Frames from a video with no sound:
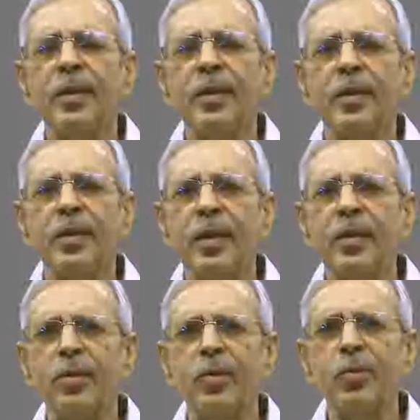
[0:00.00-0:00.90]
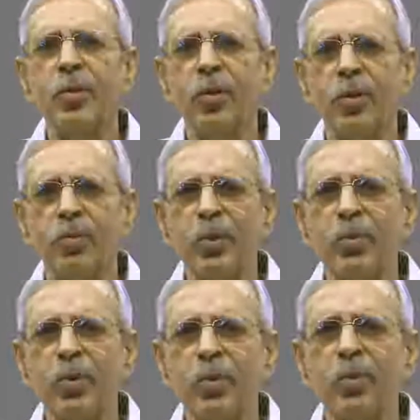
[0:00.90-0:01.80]
then you will not be
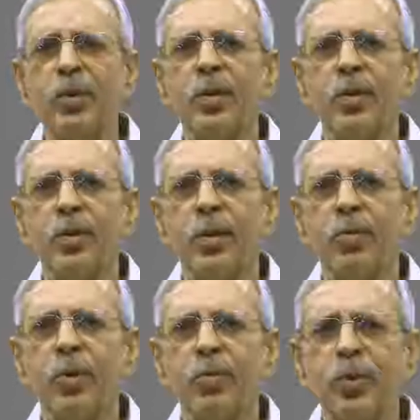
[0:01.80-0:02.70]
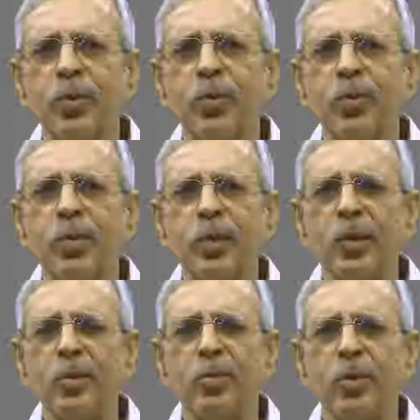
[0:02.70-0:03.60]
able to develop a good
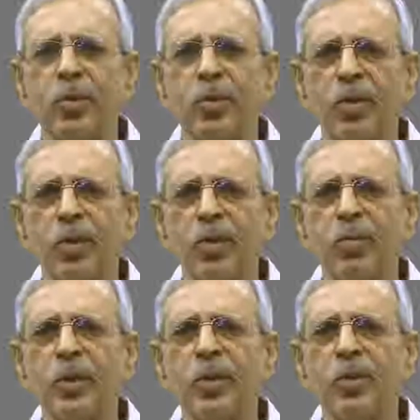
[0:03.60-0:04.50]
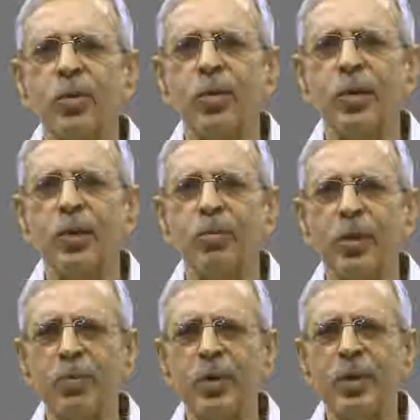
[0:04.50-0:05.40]
team or you will not be a good team
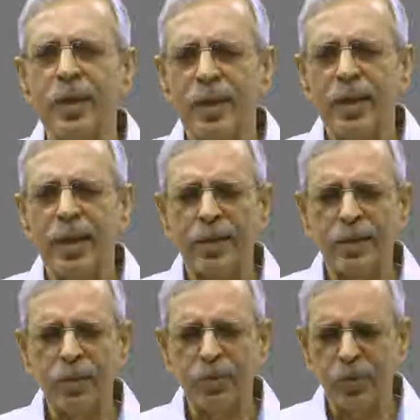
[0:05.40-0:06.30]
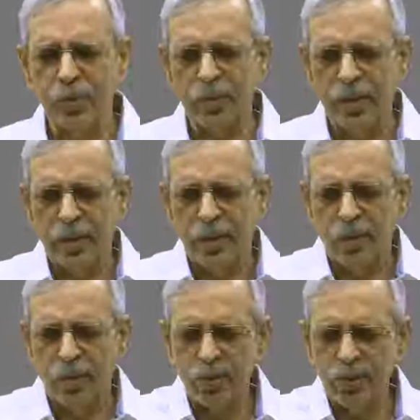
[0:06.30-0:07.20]
member. And therefore,
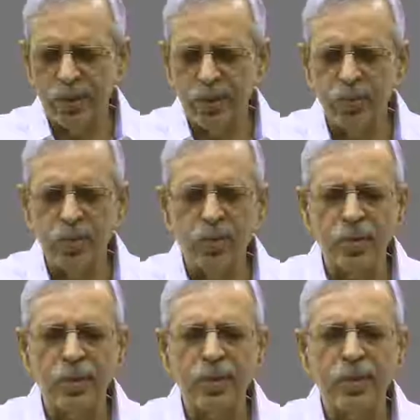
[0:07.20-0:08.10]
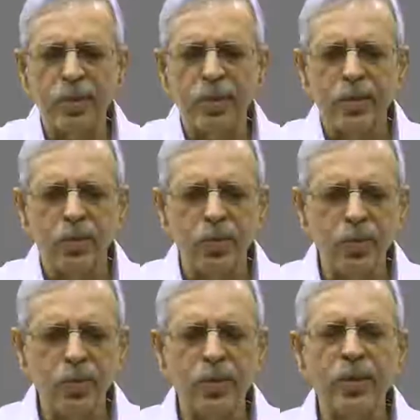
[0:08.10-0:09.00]
all the individuals
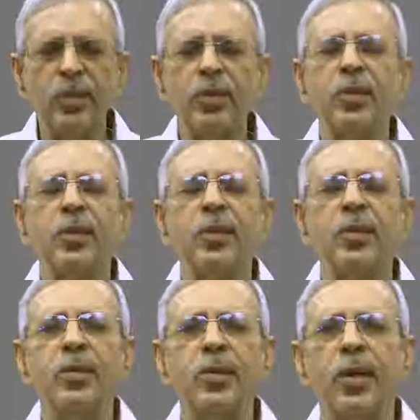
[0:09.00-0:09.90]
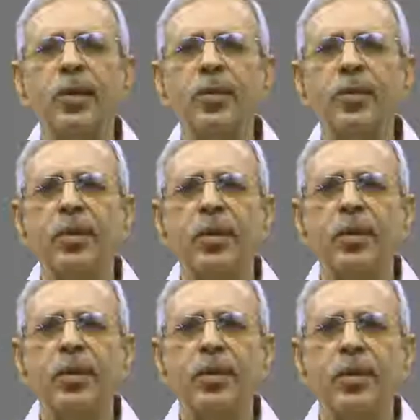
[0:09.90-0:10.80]
use these three styles
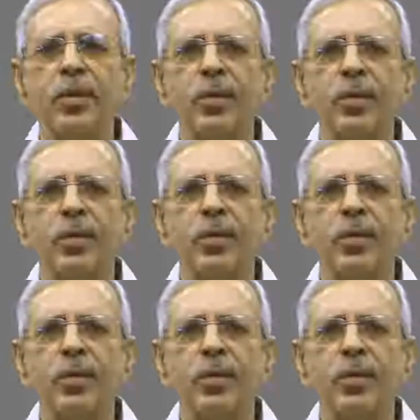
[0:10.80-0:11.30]
in